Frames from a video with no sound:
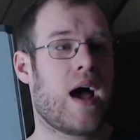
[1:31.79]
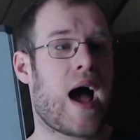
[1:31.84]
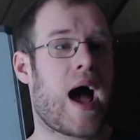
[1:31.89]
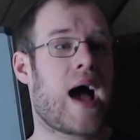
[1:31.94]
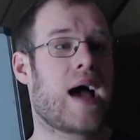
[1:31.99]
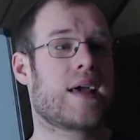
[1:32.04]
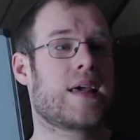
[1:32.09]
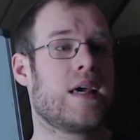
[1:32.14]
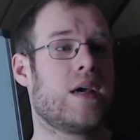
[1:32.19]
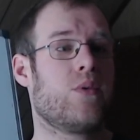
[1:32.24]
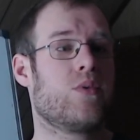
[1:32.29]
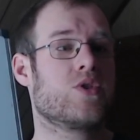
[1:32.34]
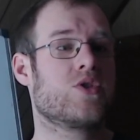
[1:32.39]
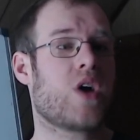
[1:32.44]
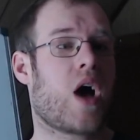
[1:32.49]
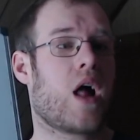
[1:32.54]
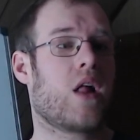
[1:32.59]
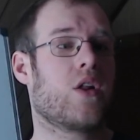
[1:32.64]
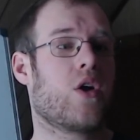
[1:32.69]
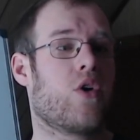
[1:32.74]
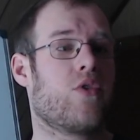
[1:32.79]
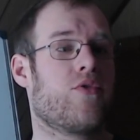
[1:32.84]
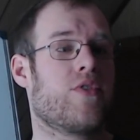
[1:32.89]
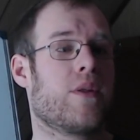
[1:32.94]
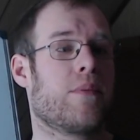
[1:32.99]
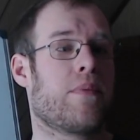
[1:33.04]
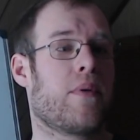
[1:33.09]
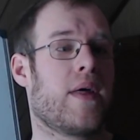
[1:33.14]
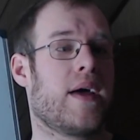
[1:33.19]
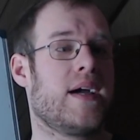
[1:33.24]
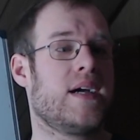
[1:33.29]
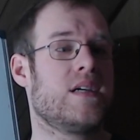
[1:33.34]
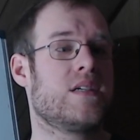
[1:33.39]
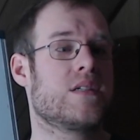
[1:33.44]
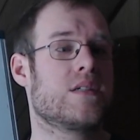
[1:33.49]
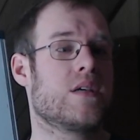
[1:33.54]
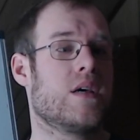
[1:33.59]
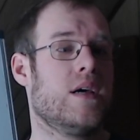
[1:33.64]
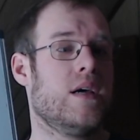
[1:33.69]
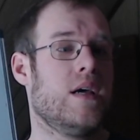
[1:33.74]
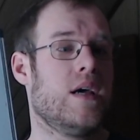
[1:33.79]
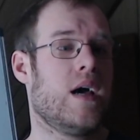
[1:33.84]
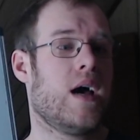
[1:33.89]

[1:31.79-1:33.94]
Aki was all over the place,